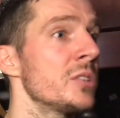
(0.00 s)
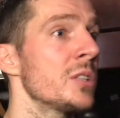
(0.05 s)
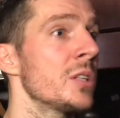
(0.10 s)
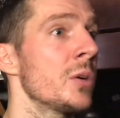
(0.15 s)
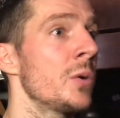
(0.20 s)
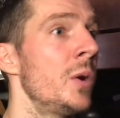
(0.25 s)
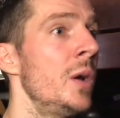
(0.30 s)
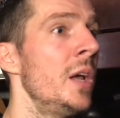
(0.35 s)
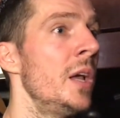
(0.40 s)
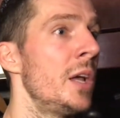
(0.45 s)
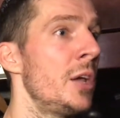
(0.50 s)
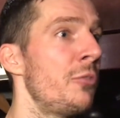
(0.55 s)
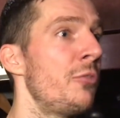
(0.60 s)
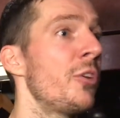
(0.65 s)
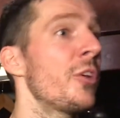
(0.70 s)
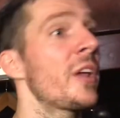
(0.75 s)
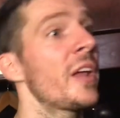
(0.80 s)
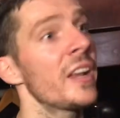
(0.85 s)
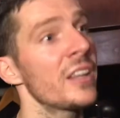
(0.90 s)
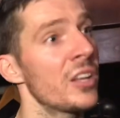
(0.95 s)
So if
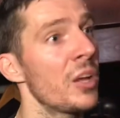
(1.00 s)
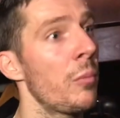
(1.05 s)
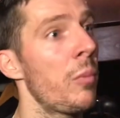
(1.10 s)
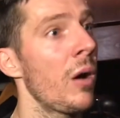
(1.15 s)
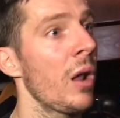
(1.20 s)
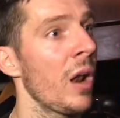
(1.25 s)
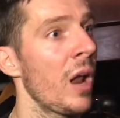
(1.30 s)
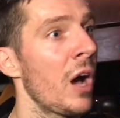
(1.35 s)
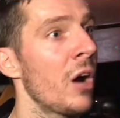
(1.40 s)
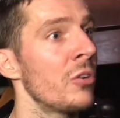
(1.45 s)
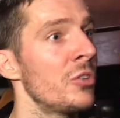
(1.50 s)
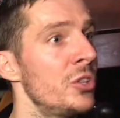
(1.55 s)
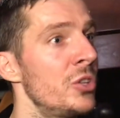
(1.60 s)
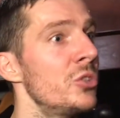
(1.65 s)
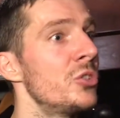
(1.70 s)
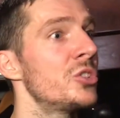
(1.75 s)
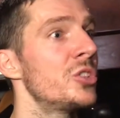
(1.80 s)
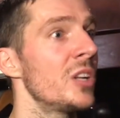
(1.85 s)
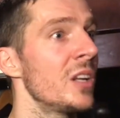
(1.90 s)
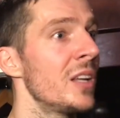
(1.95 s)
you kick the ball out,
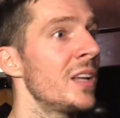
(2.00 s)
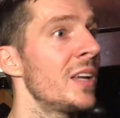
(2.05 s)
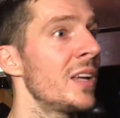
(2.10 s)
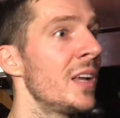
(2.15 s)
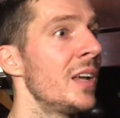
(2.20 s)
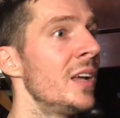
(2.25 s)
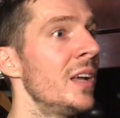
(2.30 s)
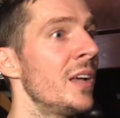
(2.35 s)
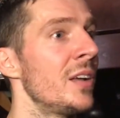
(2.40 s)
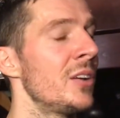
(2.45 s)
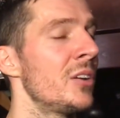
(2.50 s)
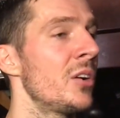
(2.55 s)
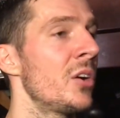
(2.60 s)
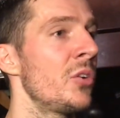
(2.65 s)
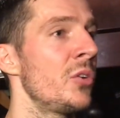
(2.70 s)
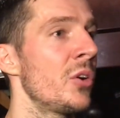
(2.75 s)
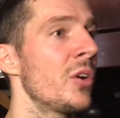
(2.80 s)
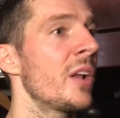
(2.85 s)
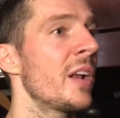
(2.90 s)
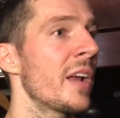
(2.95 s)
usually, you know,
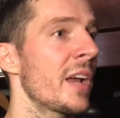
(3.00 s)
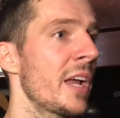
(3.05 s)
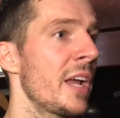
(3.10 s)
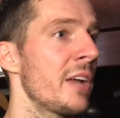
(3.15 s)
you're going to have